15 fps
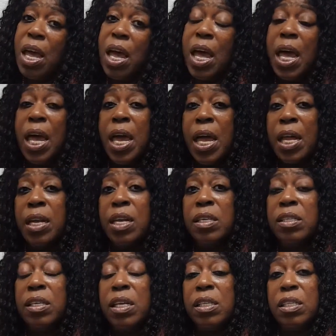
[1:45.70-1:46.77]
And it's
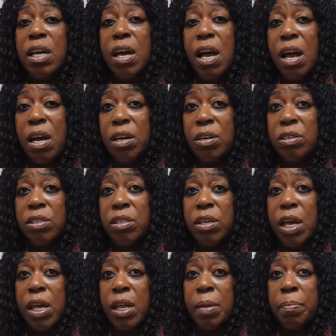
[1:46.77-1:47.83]
such an honor
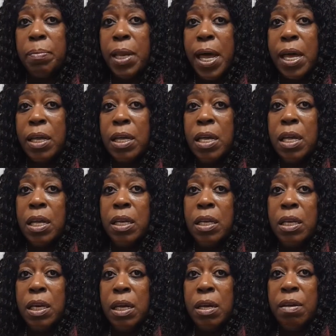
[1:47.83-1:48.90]
to like
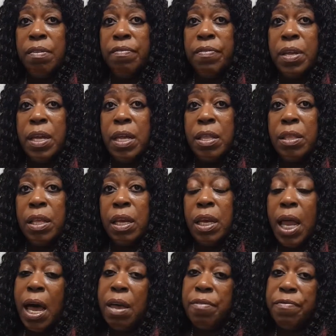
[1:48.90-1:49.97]
live in the
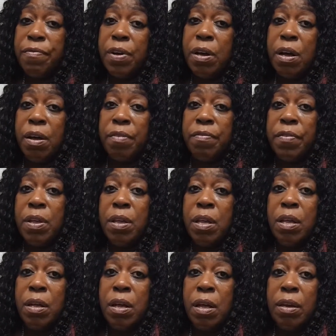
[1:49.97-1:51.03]
life of
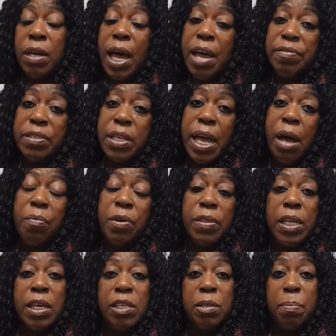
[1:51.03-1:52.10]
a lifestyle with
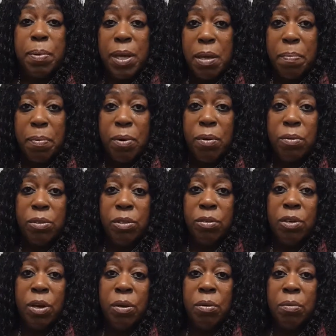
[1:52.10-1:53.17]
these people,
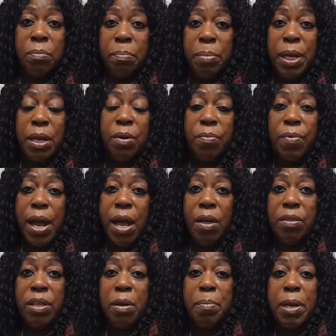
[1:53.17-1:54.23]
being around
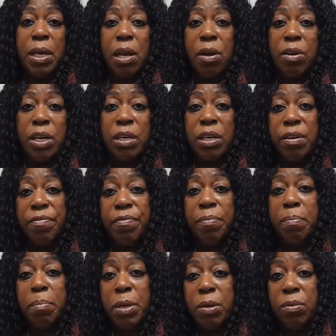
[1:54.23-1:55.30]
them and learning different
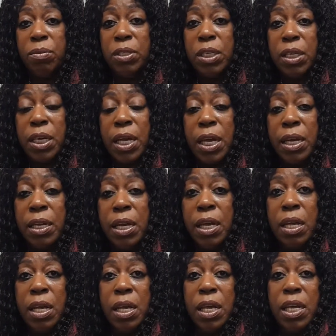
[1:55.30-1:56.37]
music
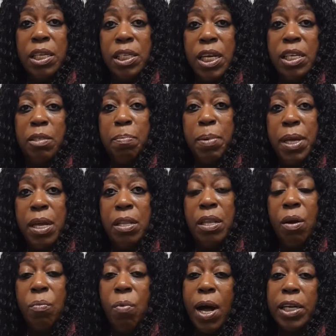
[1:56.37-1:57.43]
and just being there
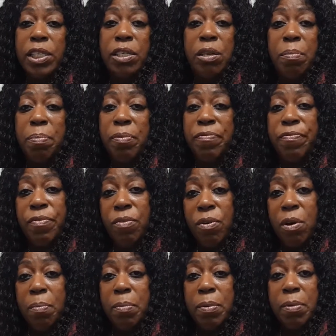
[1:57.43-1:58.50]
watching them
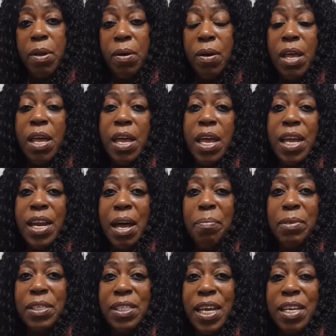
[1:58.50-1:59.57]
perform, And I'm gonna
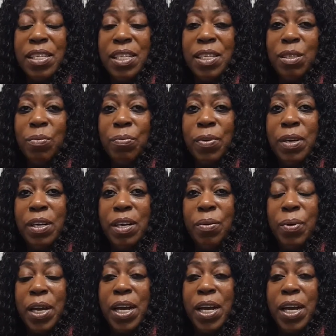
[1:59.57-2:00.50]
say this real quick.